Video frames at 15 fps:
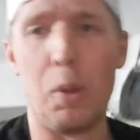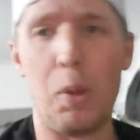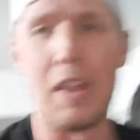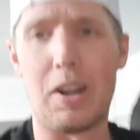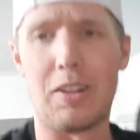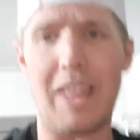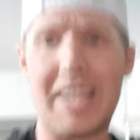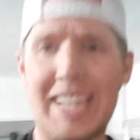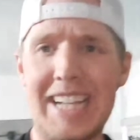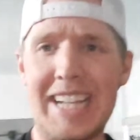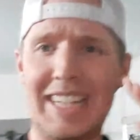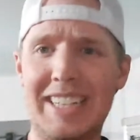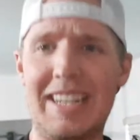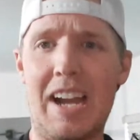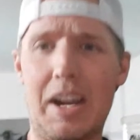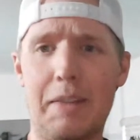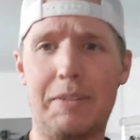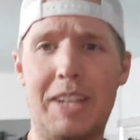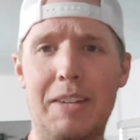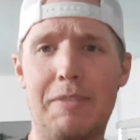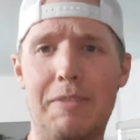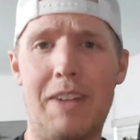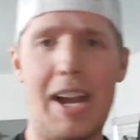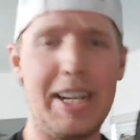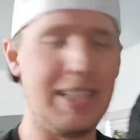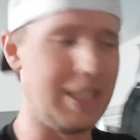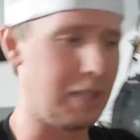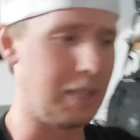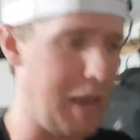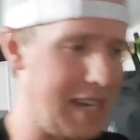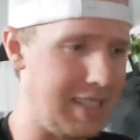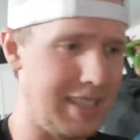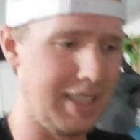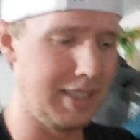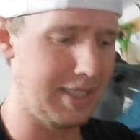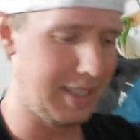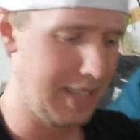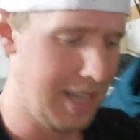that are like in kind of confined spaces.